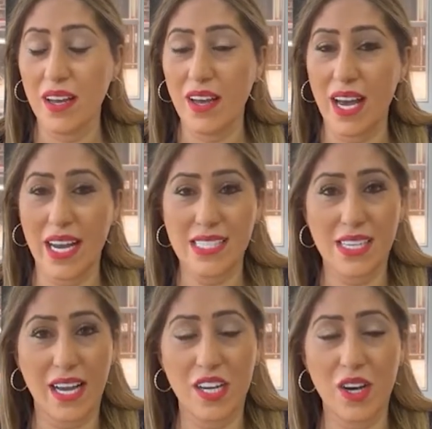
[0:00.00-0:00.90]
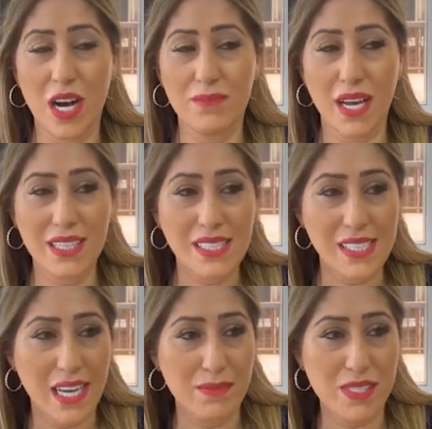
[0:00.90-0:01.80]
I'm not the
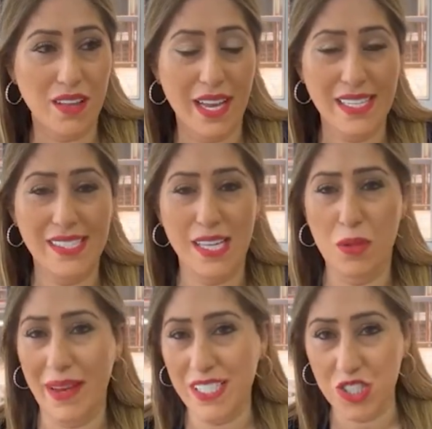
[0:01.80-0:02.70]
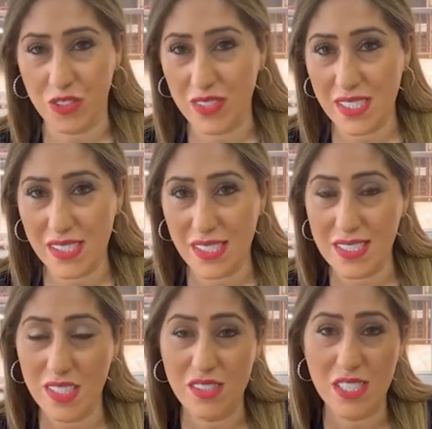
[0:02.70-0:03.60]
type to like sell my services
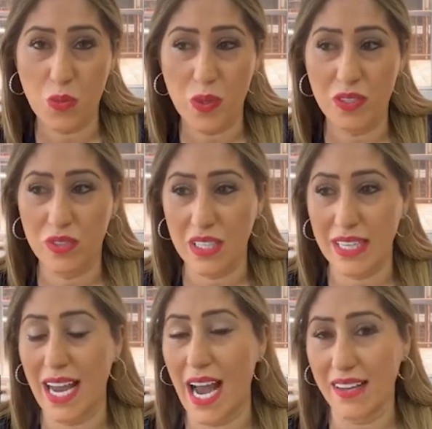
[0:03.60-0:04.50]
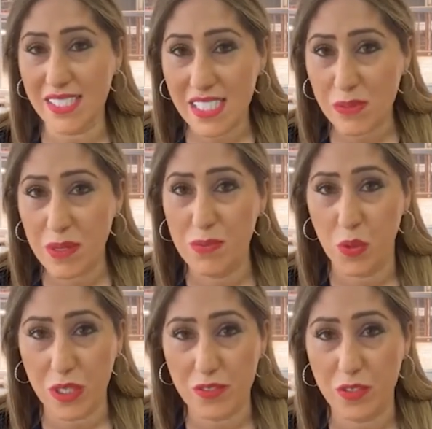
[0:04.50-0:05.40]
until someone really asks me
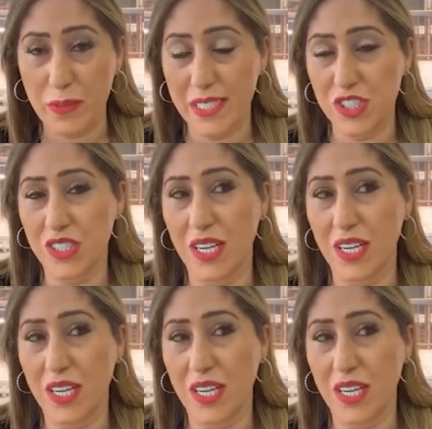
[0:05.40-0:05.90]
more information.